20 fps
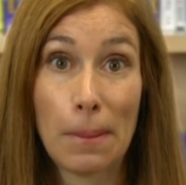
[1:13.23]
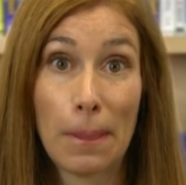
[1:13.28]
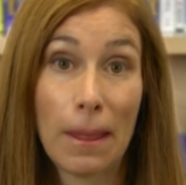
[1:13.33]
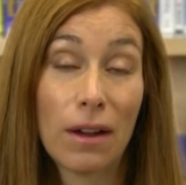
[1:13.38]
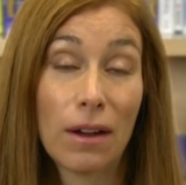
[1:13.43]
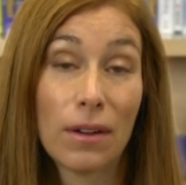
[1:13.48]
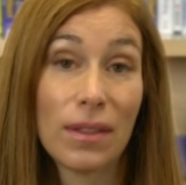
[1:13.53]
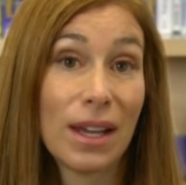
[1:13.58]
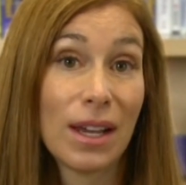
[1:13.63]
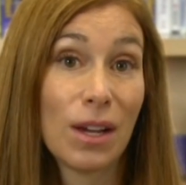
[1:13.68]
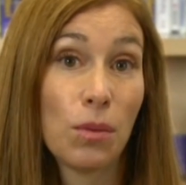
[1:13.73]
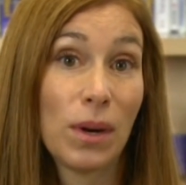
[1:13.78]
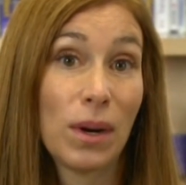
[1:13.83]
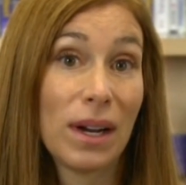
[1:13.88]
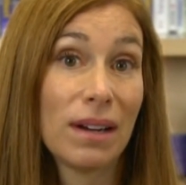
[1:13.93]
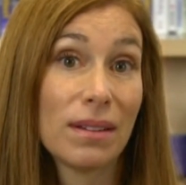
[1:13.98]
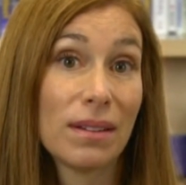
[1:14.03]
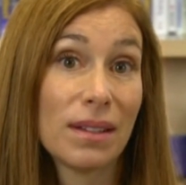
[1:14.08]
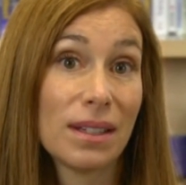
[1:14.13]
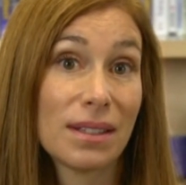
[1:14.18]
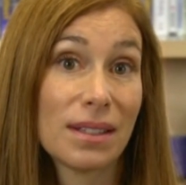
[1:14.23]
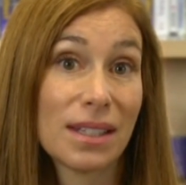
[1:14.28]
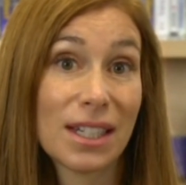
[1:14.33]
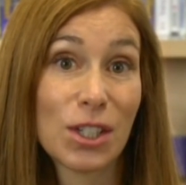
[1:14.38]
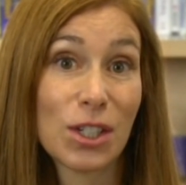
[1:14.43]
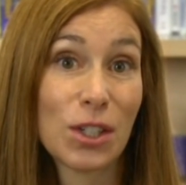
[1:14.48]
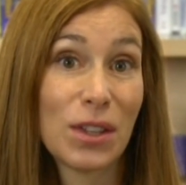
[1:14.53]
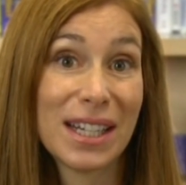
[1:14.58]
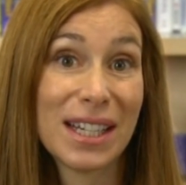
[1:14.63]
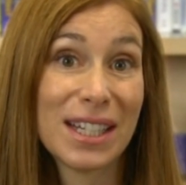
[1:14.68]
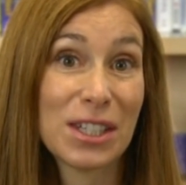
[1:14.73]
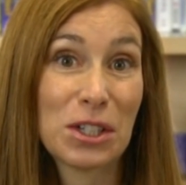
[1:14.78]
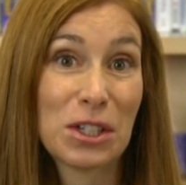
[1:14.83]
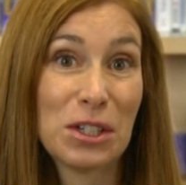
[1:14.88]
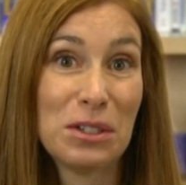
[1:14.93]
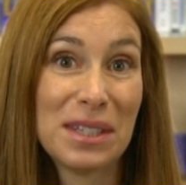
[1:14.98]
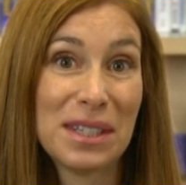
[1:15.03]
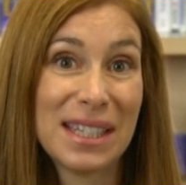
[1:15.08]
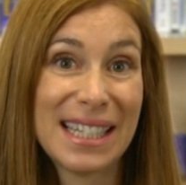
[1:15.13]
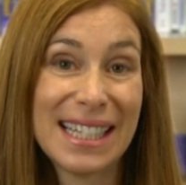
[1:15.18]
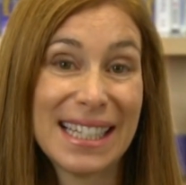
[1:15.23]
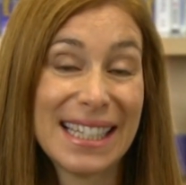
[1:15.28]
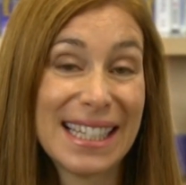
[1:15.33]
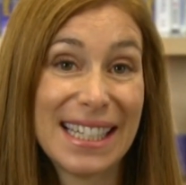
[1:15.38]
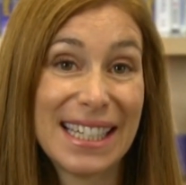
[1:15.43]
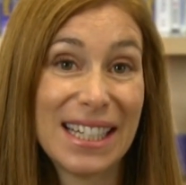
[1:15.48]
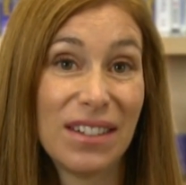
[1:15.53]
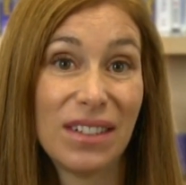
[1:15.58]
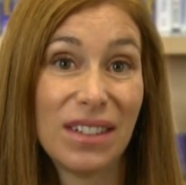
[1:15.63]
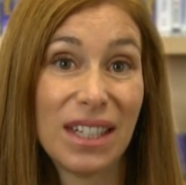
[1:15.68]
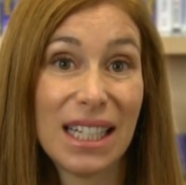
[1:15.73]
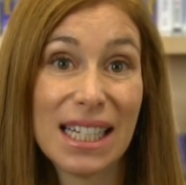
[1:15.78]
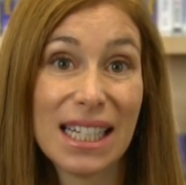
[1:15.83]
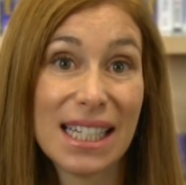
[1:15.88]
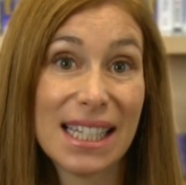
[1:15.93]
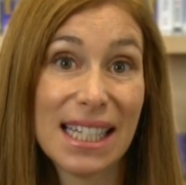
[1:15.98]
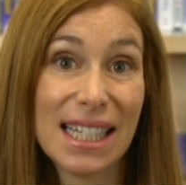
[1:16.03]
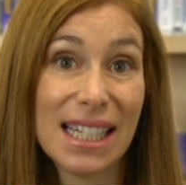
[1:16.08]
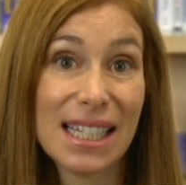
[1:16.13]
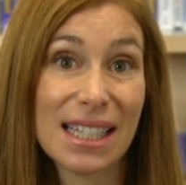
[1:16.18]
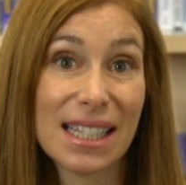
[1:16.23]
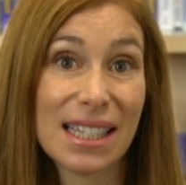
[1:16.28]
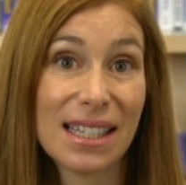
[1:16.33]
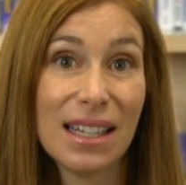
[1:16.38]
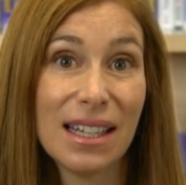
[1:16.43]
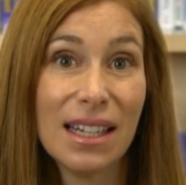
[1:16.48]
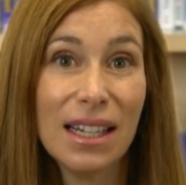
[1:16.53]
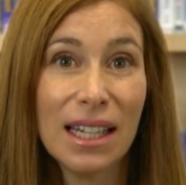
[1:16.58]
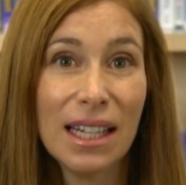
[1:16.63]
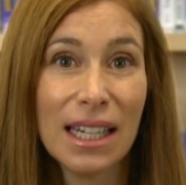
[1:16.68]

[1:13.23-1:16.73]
are they aware that such a thing as gluten sensitivity exists?